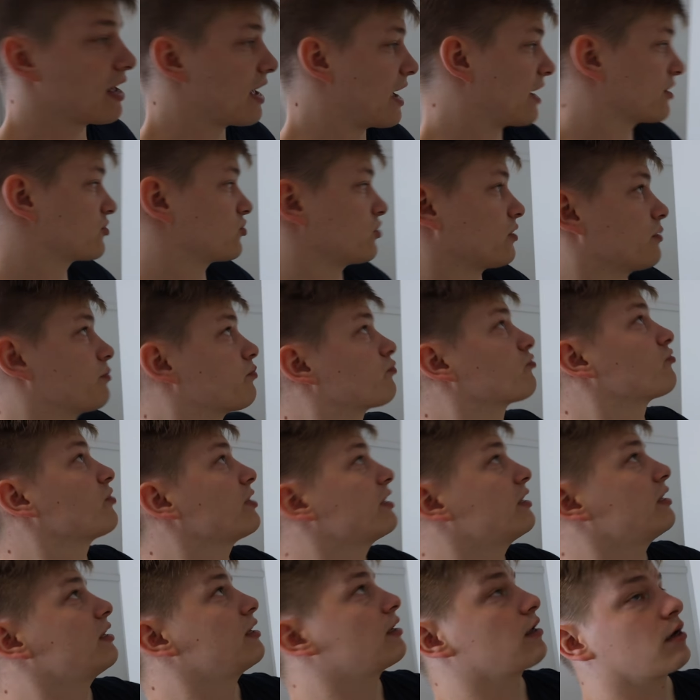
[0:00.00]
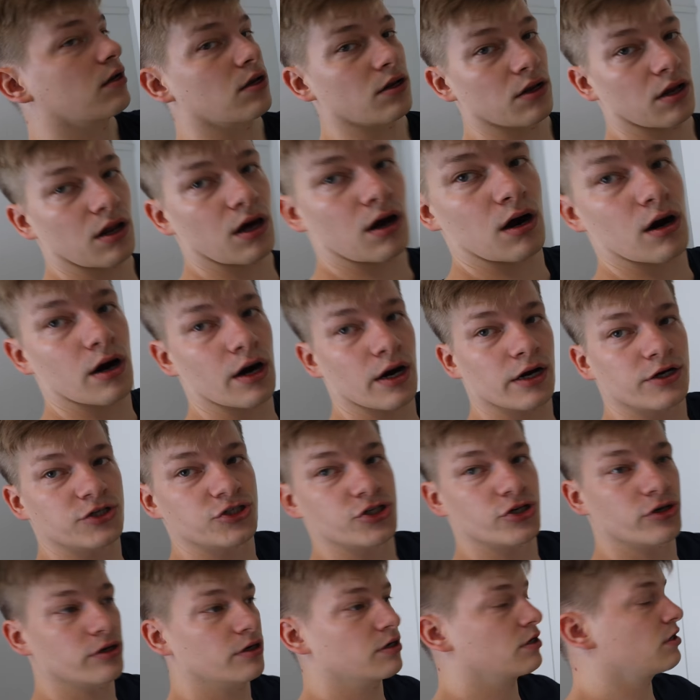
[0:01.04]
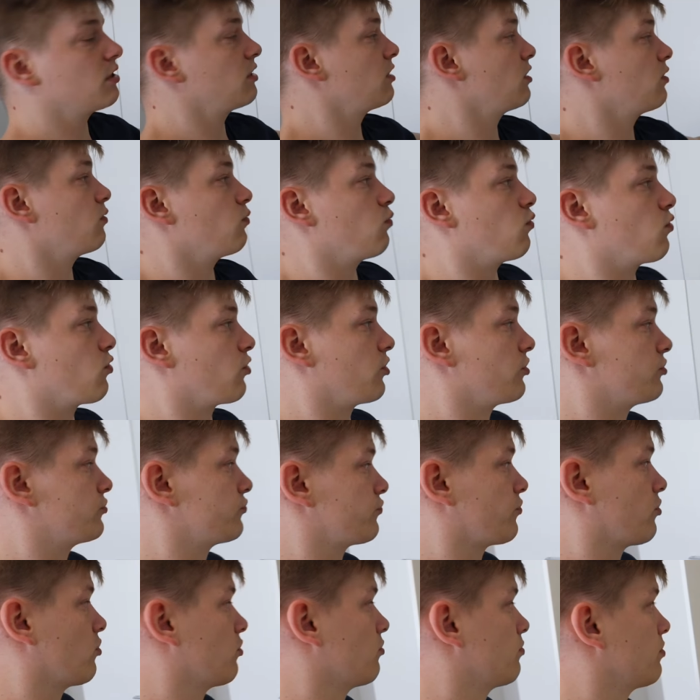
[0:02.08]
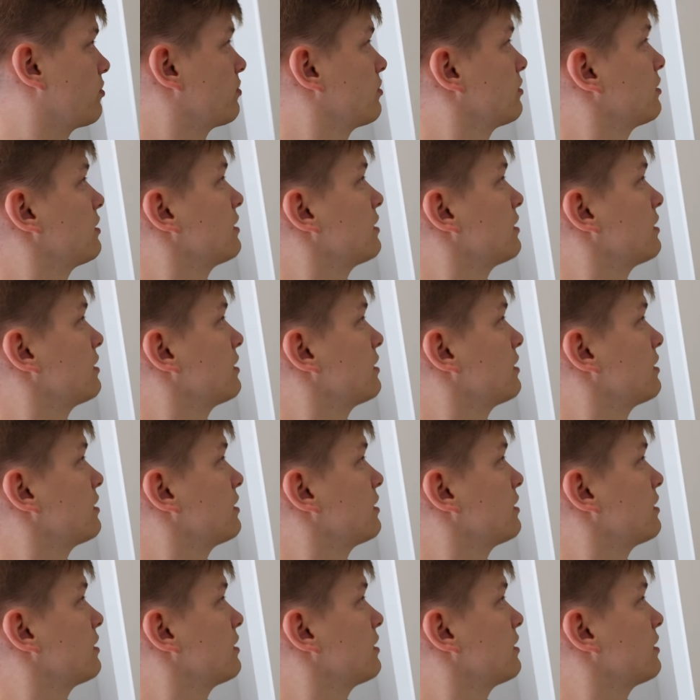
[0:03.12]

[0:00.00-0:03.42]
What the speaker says: actually pretty large wardrobe